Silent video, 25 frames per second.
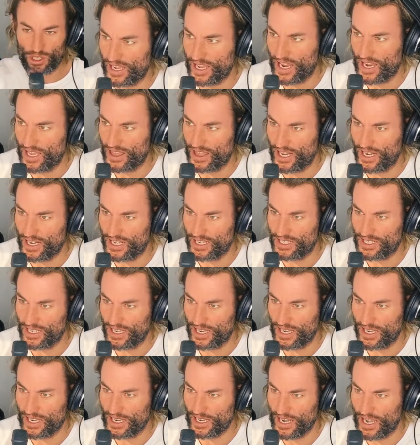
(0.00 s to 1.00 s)
Again, that
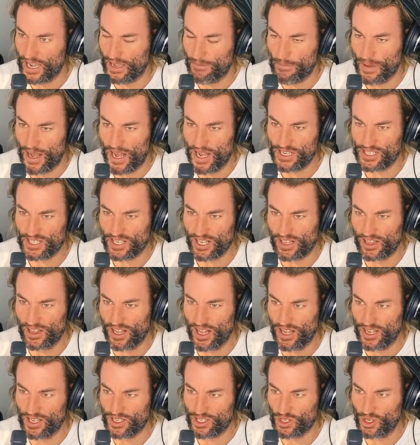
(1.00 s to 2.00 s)
is a
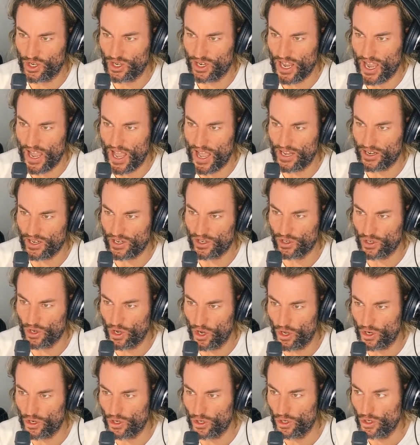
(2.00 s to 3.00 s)
masterclass on how to
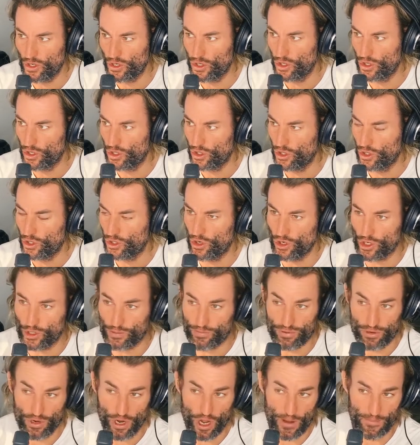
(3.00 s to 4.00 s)
not
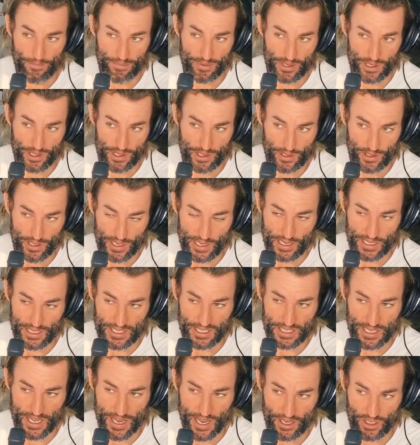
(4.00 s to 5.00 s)
use props
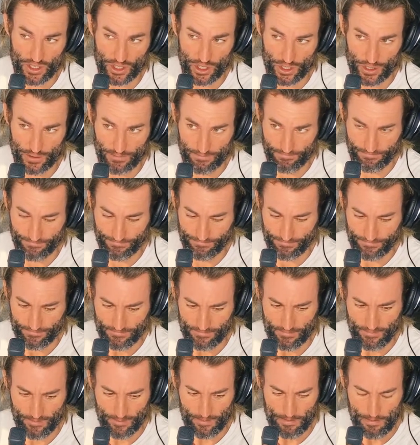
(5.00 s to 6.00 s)
in a sketch.
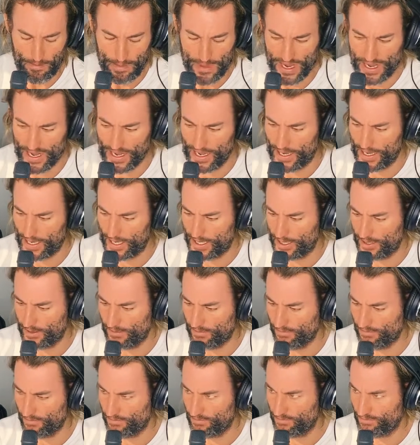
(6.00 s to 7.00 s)

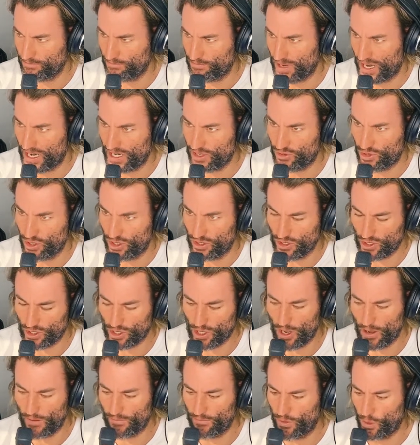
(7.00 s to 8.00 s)

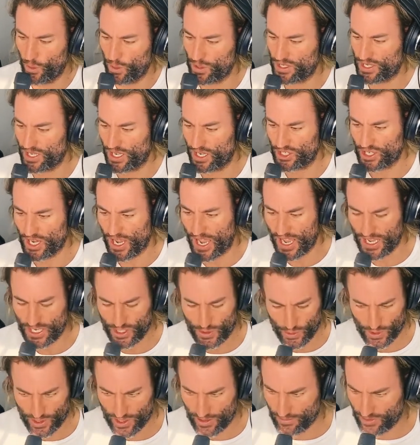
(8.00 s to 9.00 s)

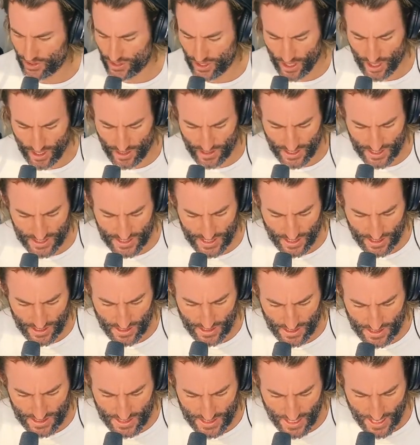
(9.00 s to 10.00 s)
Patreon.com/Ash Williams Show. Let's
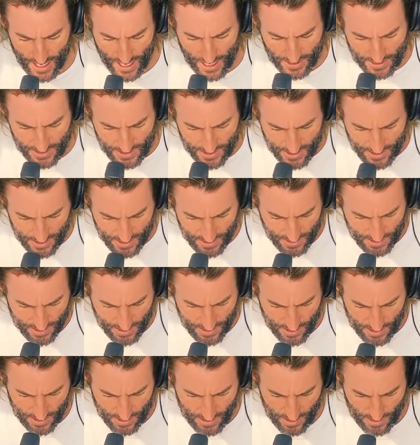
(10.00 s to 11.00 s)
get another
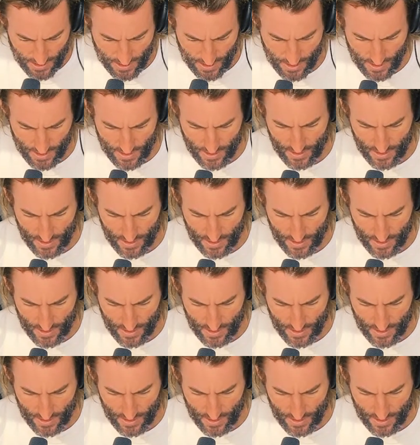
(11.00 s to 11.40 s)
text.